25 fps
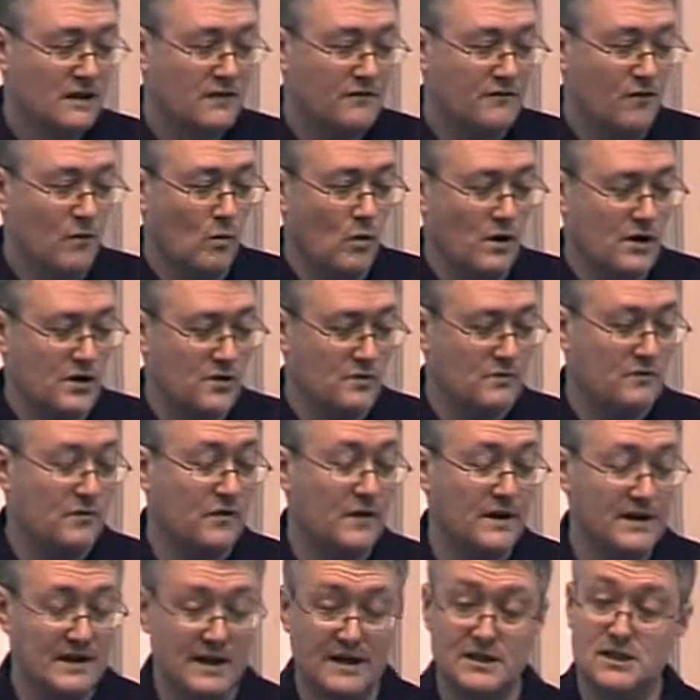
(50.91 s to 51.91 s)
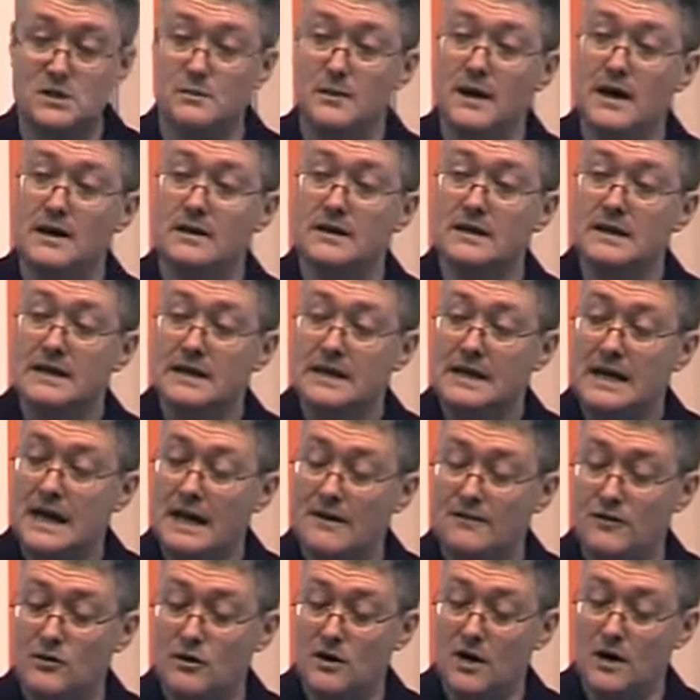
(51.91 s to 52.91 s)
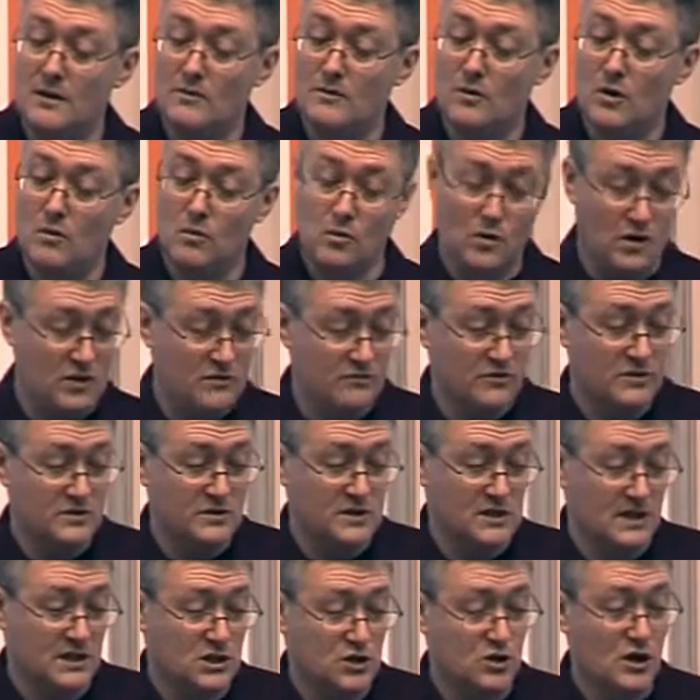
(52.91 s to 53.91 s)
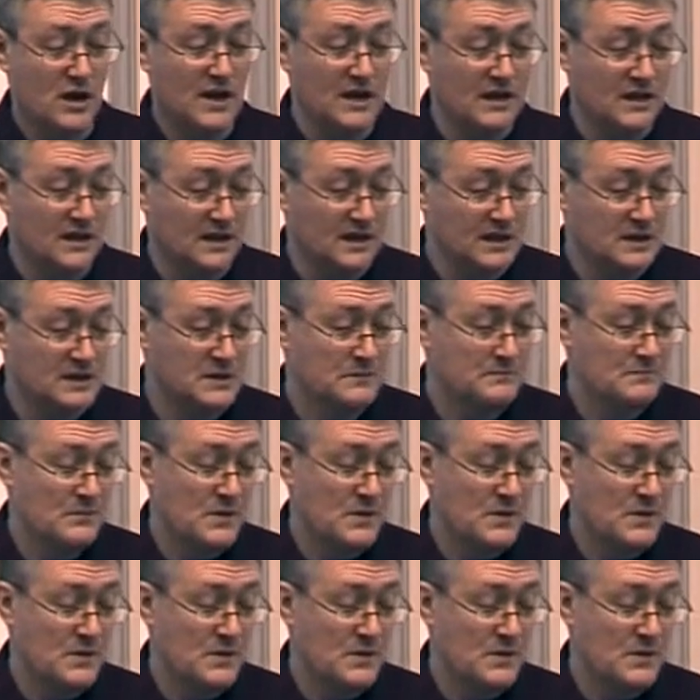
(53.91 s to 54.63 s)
for what you can find out about if you come on one of the root6 training days.